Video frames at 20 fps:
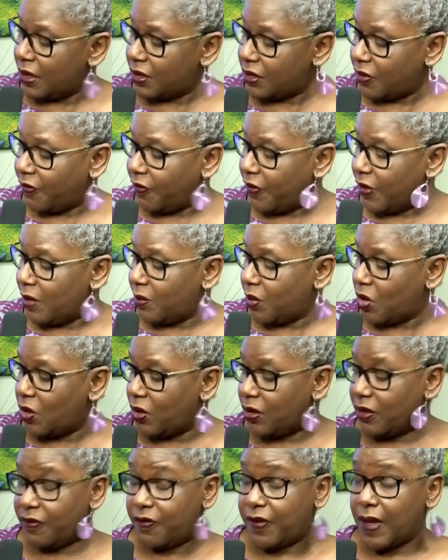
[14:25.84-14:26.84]
There's a film
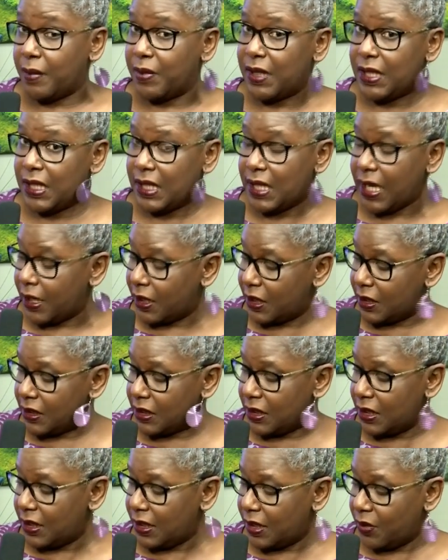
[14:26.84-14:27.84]
called The Family
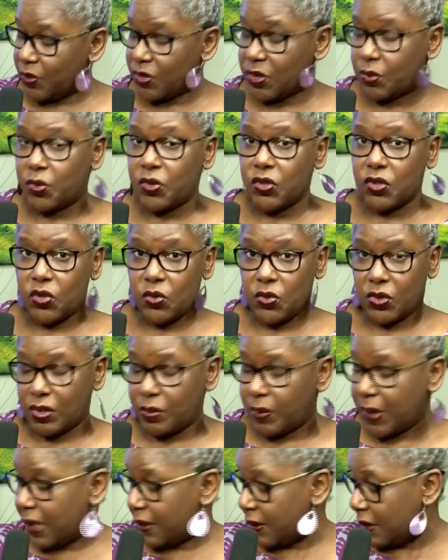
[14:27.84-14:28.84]
Legacy that was
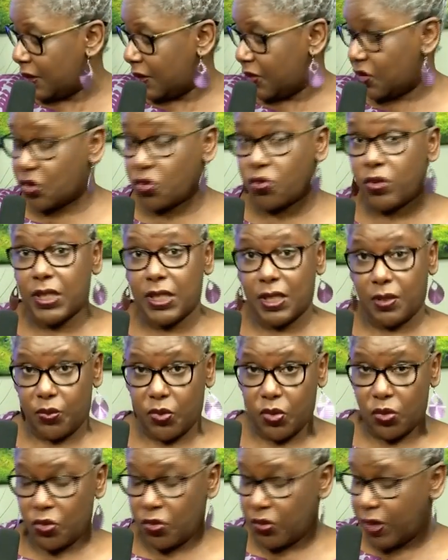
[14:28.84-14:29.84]
produced by the
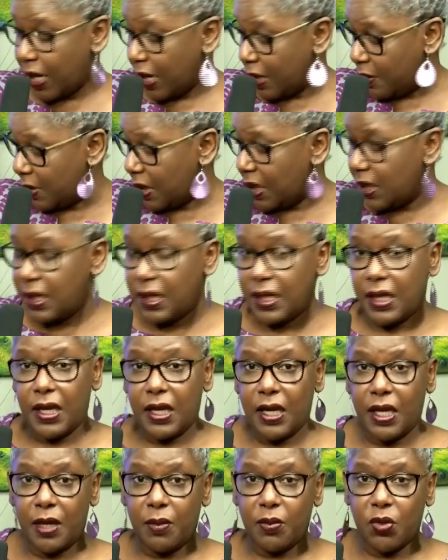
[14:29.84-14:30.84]
screening
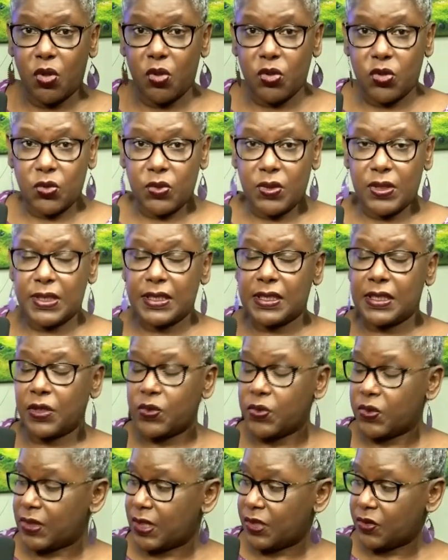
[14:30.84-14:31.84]
program. Go to the
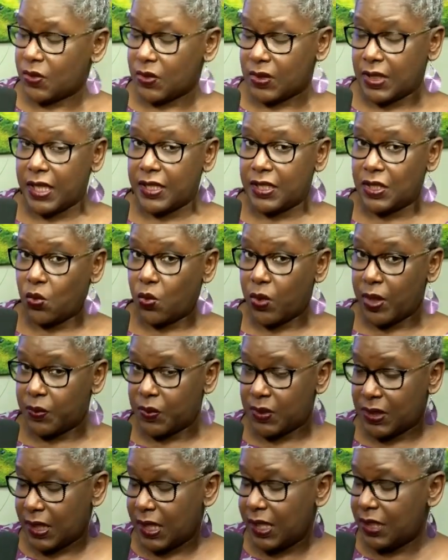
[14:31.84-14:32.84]
Sickle Cell Society
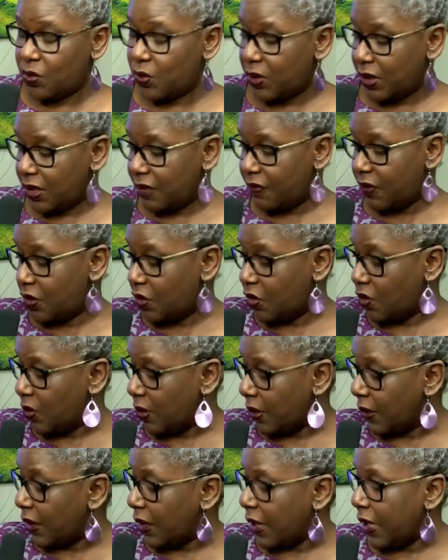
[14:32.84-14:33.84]
website. We'll give it to
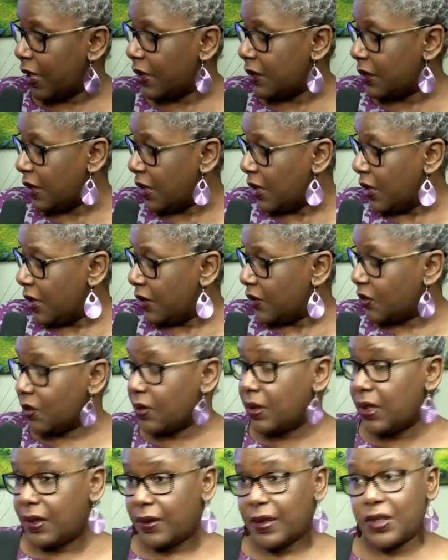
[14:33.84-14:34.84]
you at the end.
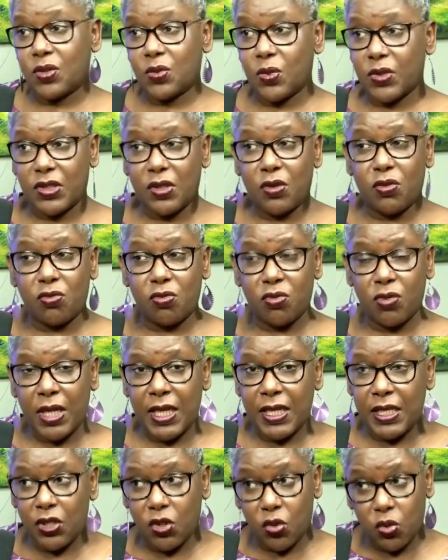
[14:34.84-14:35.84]
This was a
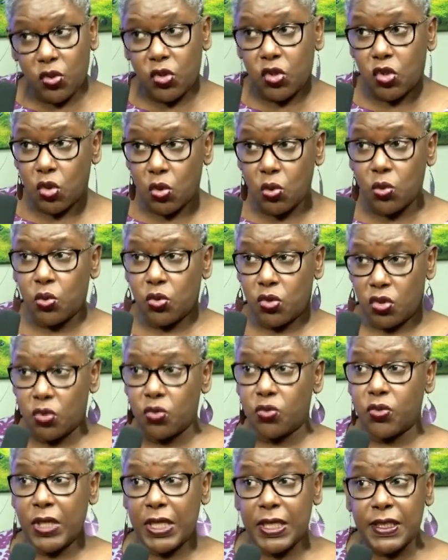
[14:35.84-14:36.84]
really good tool
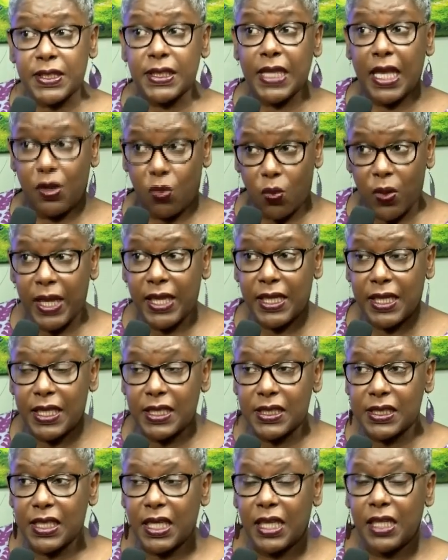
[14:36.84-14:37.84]
to raise
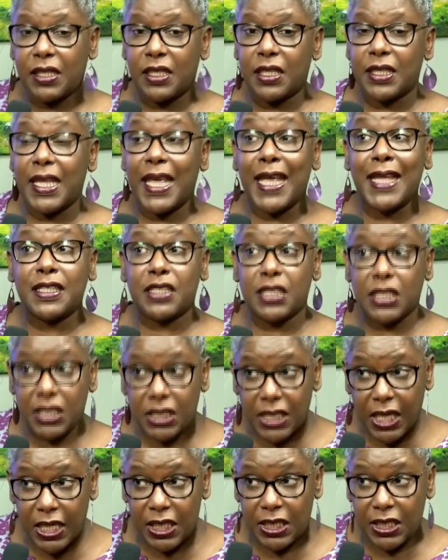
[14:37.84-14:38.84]
awareness in an
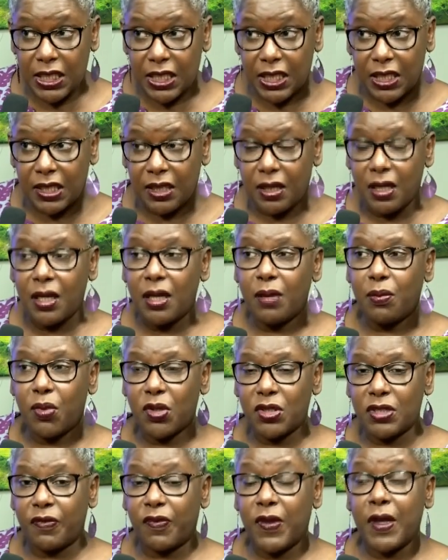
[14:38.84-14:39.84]
entertaining
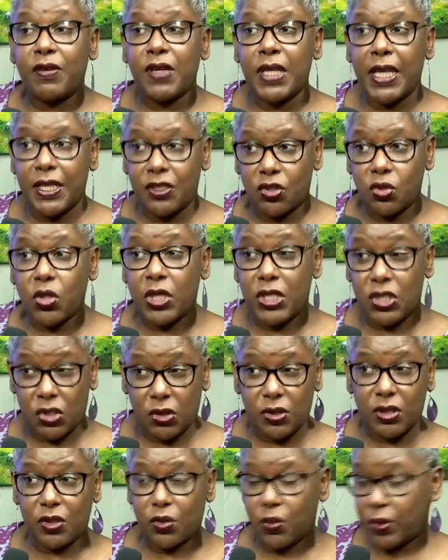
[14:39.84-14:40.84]
but very
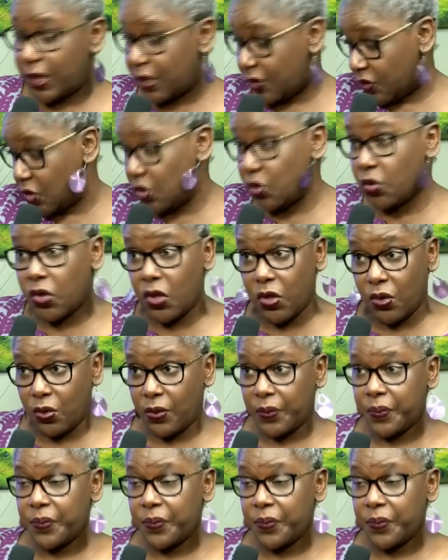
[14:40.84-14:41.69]
educational way, as you know.